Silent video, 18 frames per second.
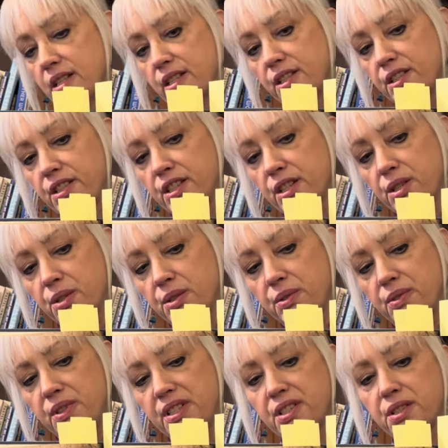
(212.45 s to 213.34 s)
So
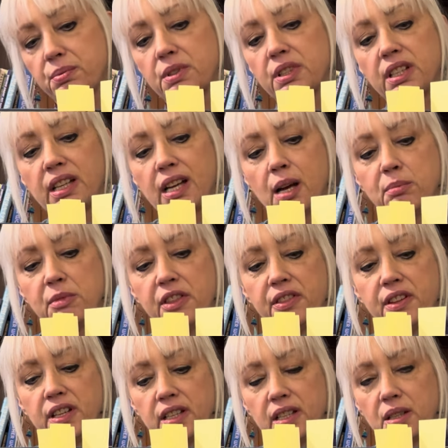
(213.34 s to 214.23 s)
this really got me
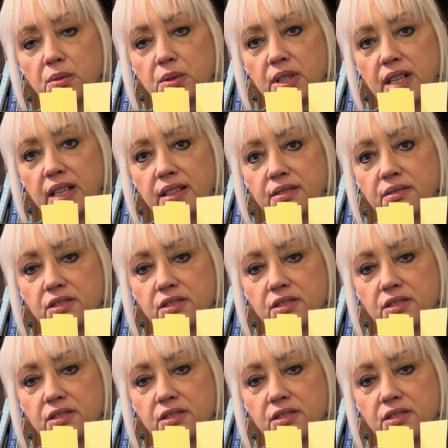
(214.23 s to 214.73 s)
thinking when I